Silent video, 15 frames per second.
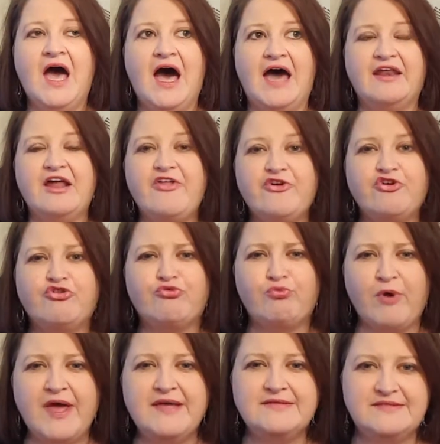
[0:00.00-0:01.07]
Another
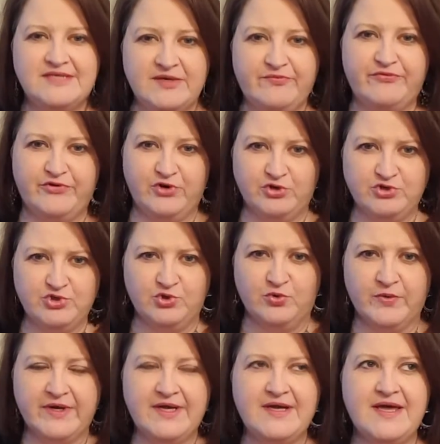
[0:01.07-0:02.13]
great tip for your
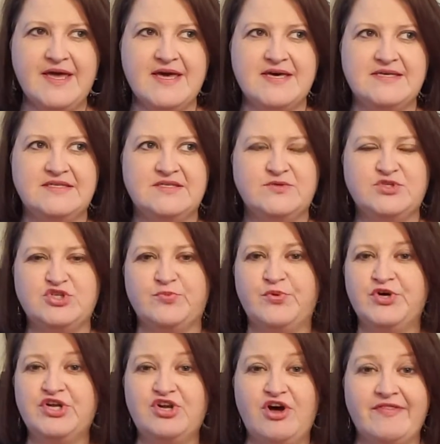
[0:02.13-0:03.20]
jewelry is to
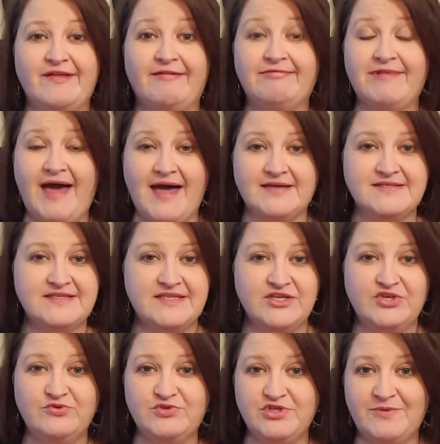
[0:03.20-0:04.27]
put it on the last thing
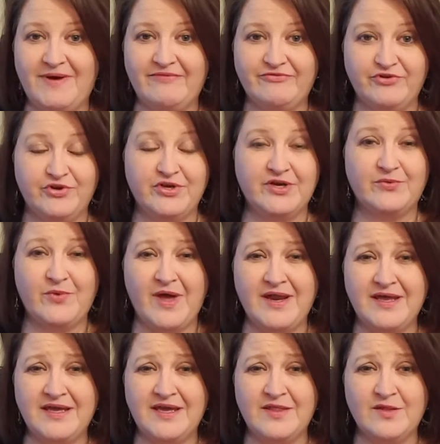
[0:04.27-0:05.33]
you do after you get
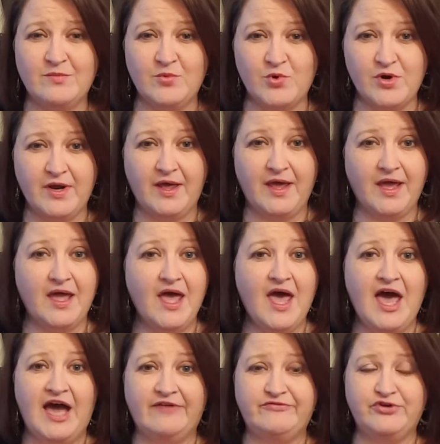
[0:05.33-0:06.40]
ready in the morning,
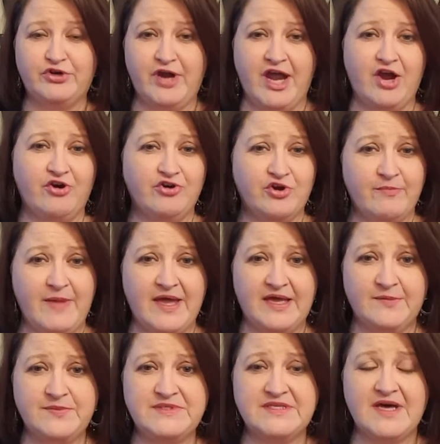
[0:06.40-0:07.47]
after your hair and your
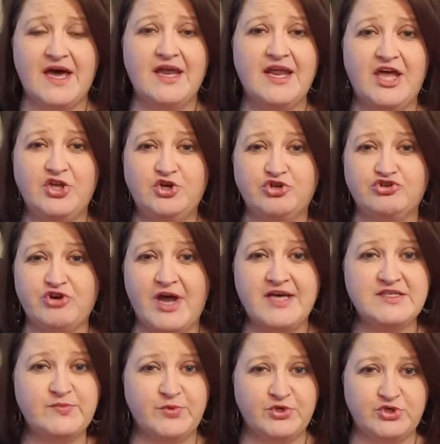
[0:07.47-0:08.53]
makeup's done and you're
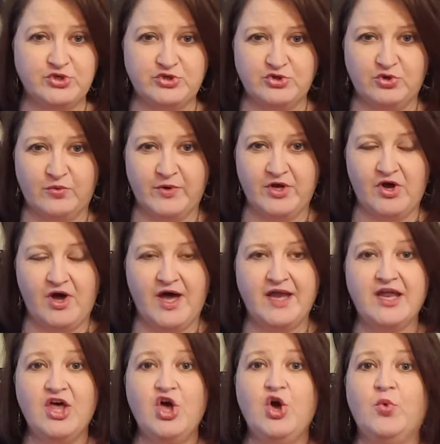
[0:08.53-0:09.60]
dressed, put your jewelry
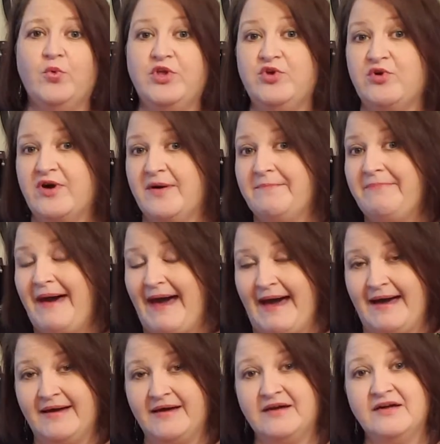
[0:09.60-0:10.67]
on. When you come
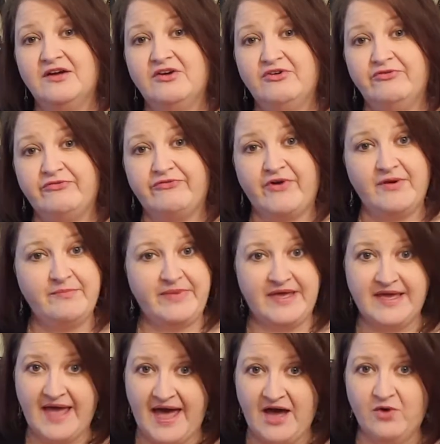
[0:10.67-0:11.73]
back from
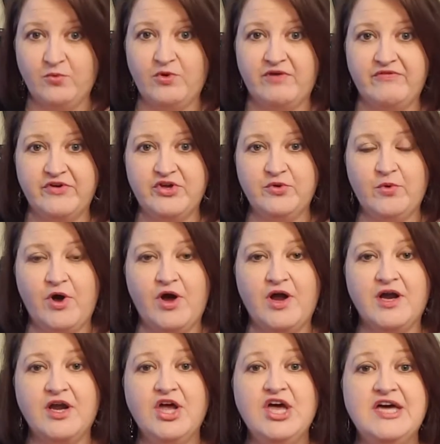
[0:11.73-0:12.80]
being out wherever you
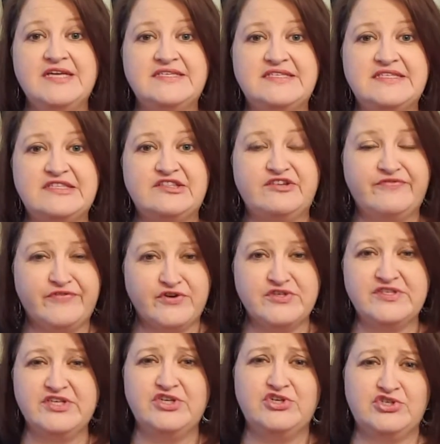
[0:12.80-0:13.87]
are, the first
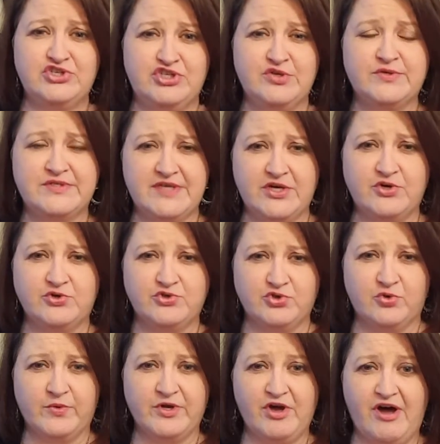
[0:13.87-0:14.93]
thing you should do is take your
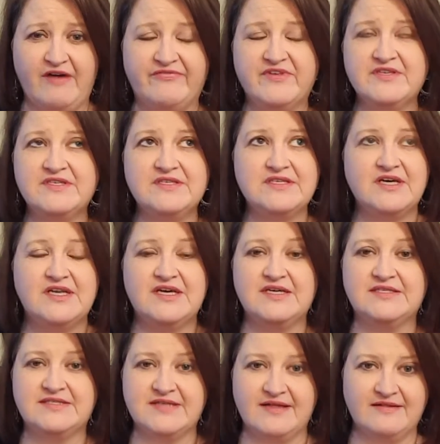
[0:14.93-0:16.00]
jewelry off. This is going to
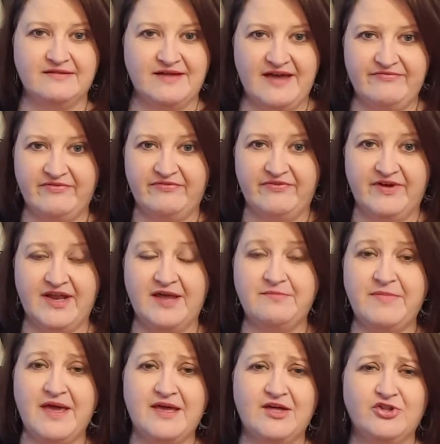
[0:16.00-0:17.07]
extend the life of it and
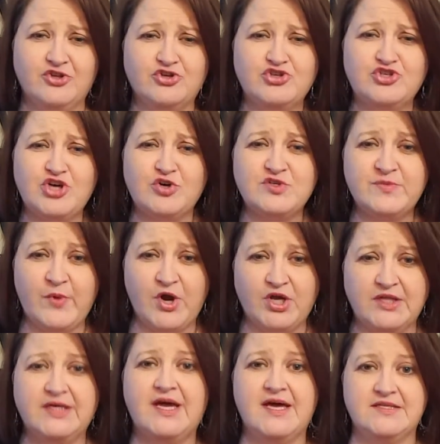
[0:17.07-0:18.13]
make it look so
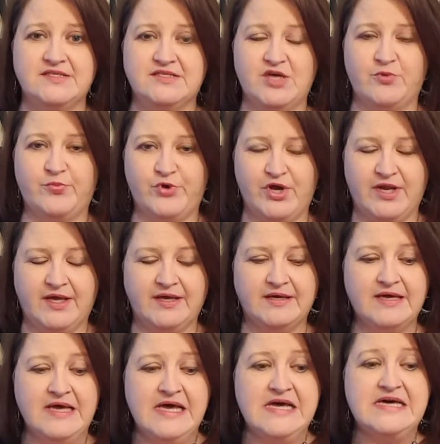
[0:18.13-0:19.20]
sparkly and so pretty.
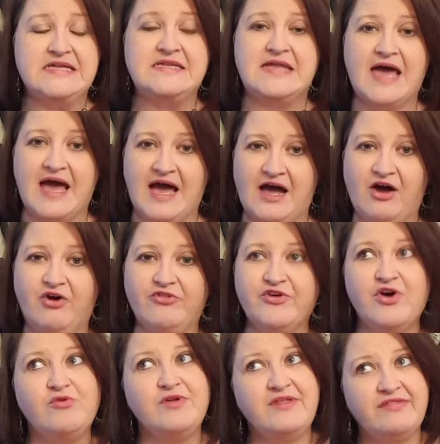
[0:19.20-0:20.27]
Now, the
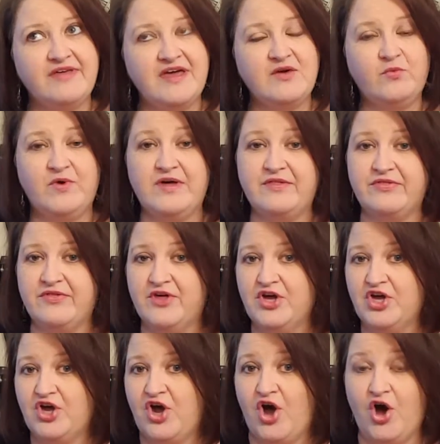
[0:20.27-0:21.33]
only thing with
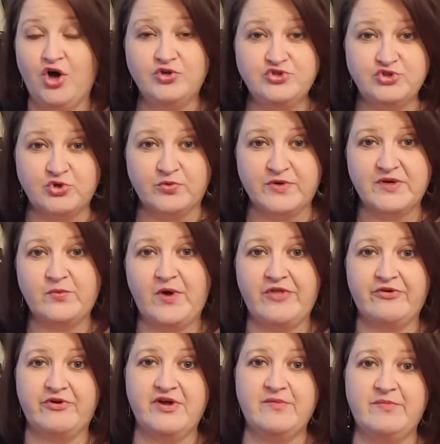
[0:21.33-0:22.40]
all jewelry,
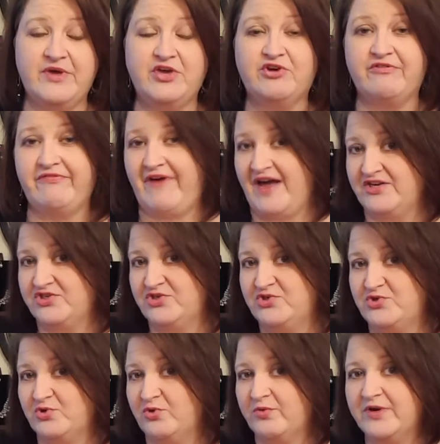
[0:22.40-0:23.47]
whether it be your fashion
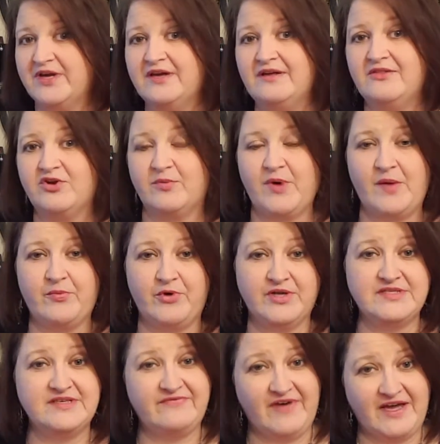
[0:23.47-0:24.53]
jewelry, your
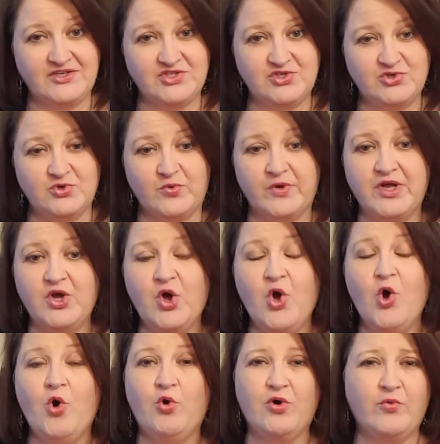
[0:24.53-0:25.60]
paparazzi fashion jewelry,
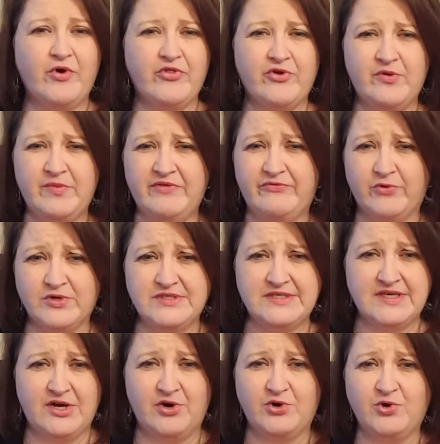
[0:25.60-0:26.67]
or whether it be
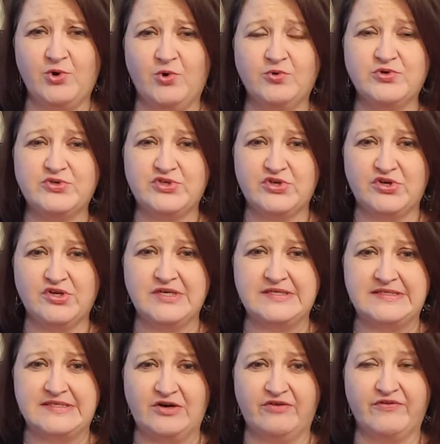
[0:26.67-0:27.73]
14 karat gold or sterling
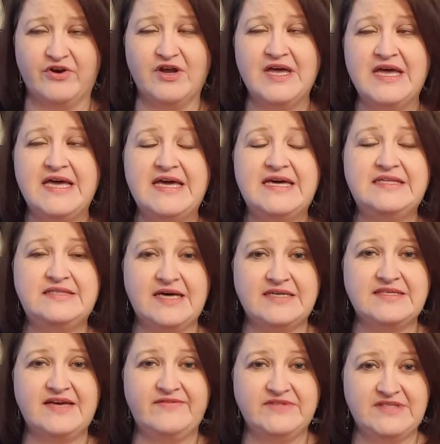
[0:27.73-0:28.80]
silver, it
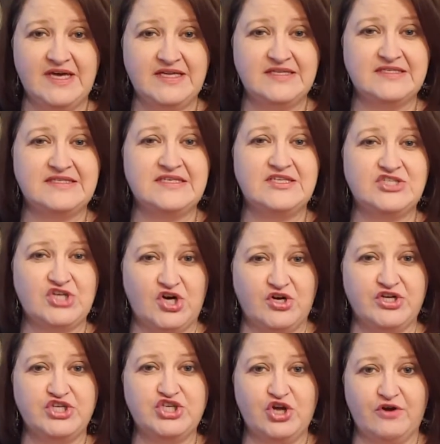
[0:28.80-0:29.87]
does have a tendency to
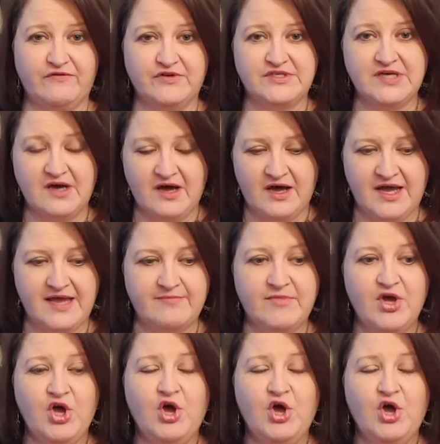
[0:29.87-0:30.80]
tarnish over time.